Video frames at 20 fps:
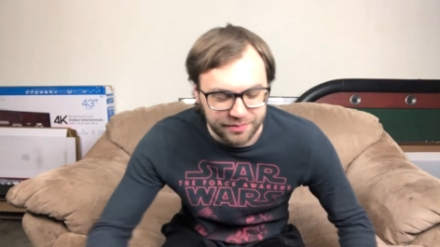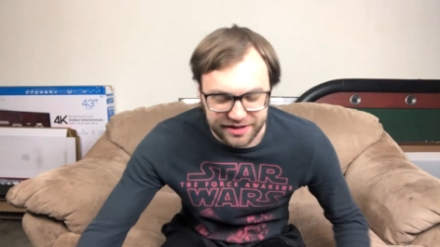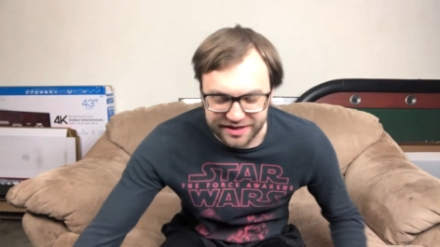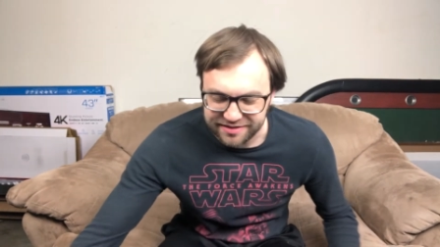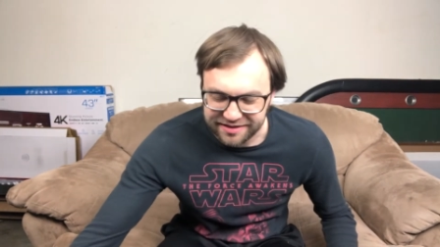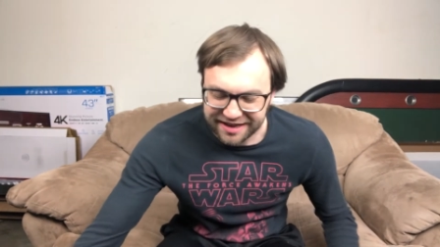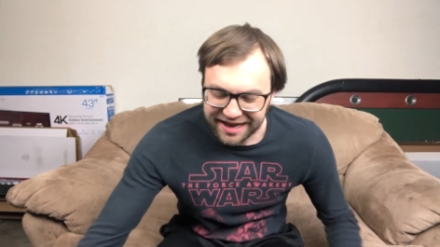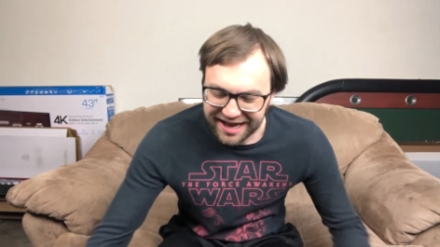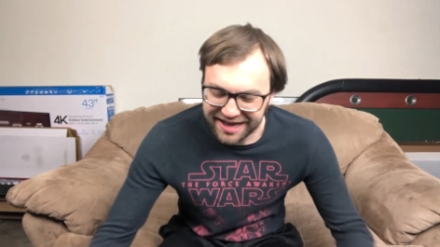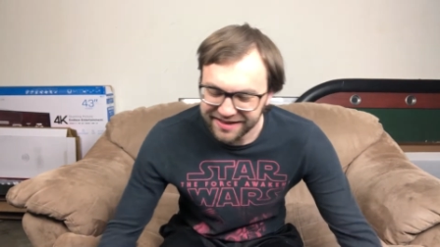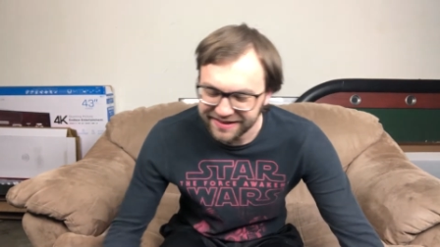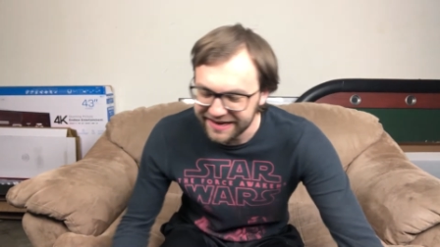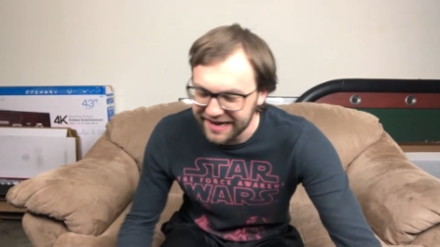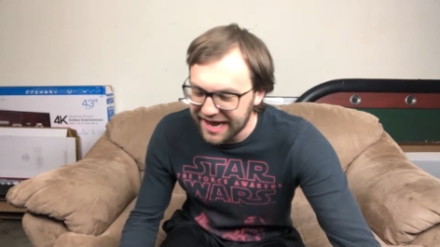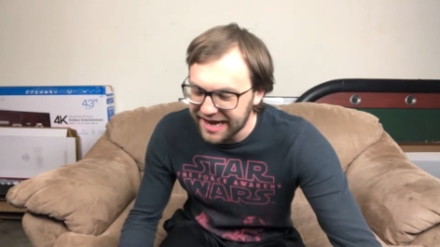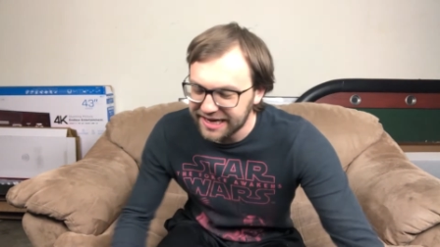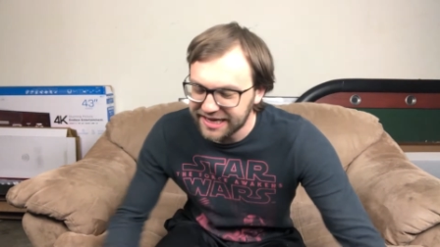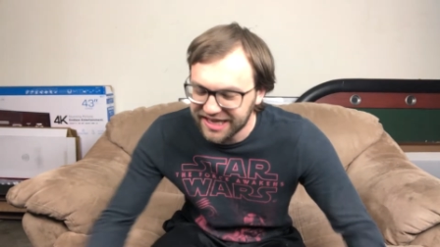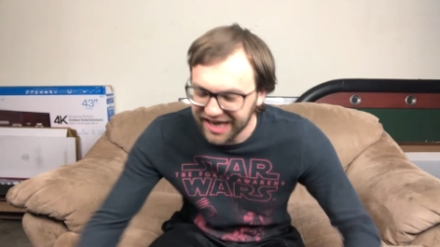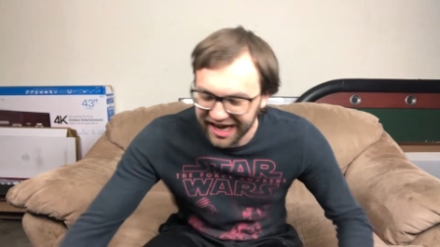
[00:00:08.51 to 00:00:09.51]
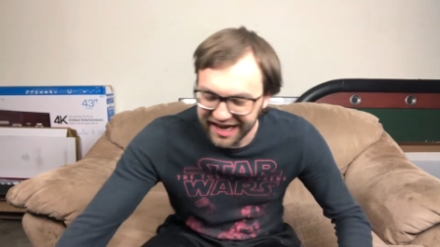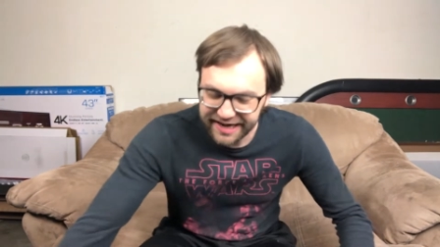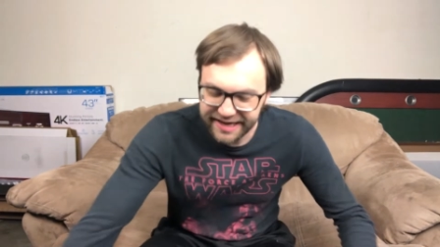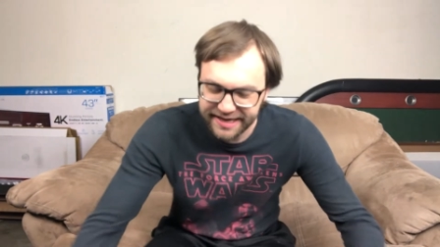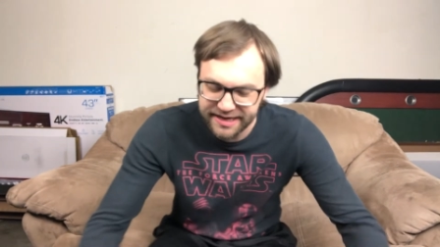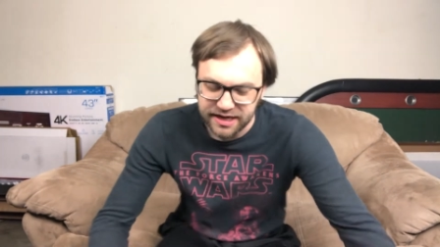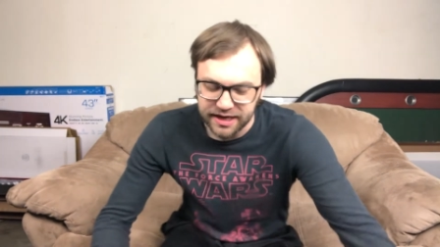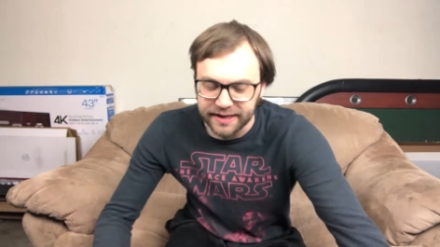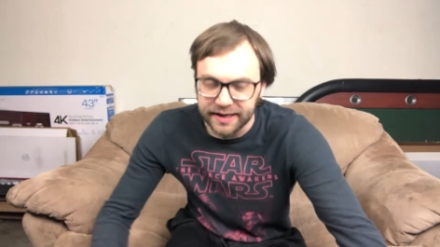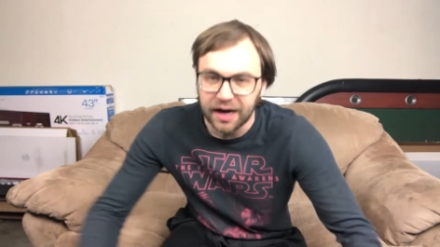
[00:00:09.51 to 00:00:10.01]
because Kyle and I got
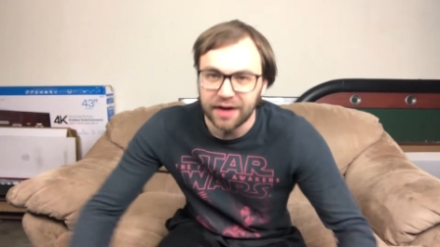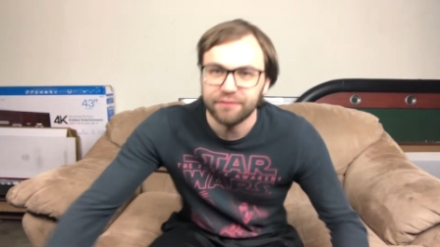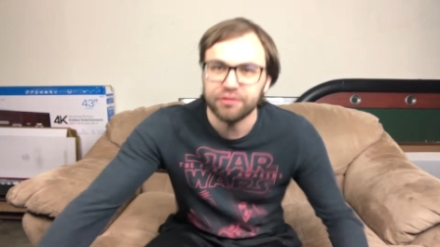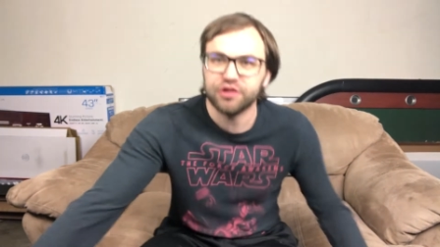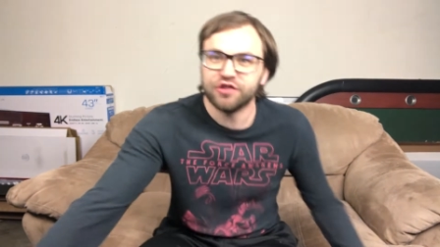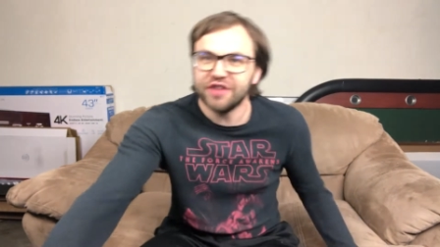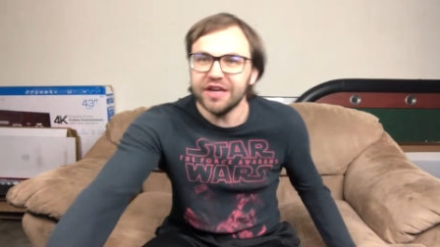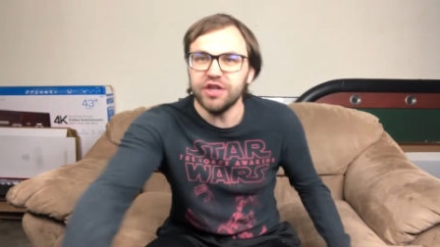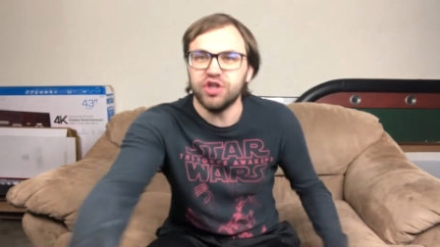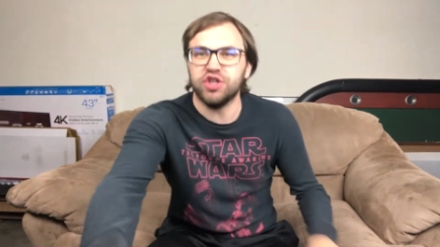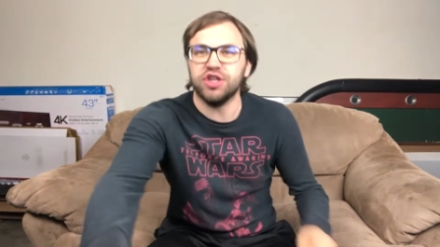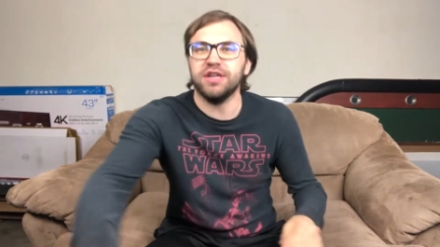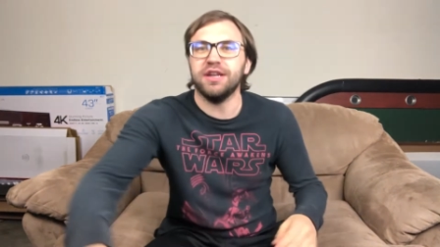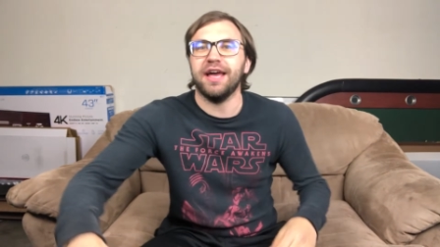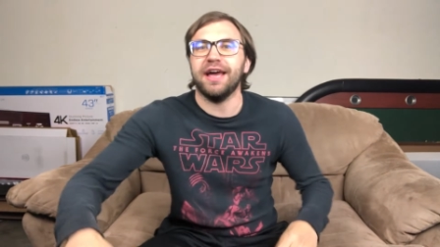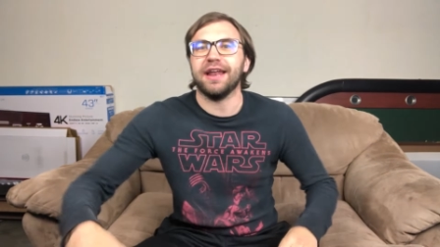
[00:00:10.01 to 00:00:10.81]
into conversation,